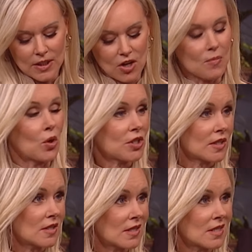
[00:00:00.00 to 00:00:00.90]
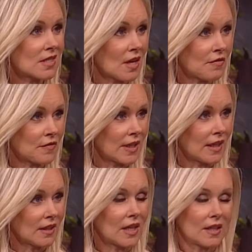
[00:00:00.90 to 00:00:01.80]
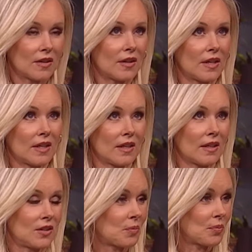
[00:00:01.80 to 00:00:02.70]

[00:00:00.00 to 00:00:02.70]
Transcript: in our emotions and suffering in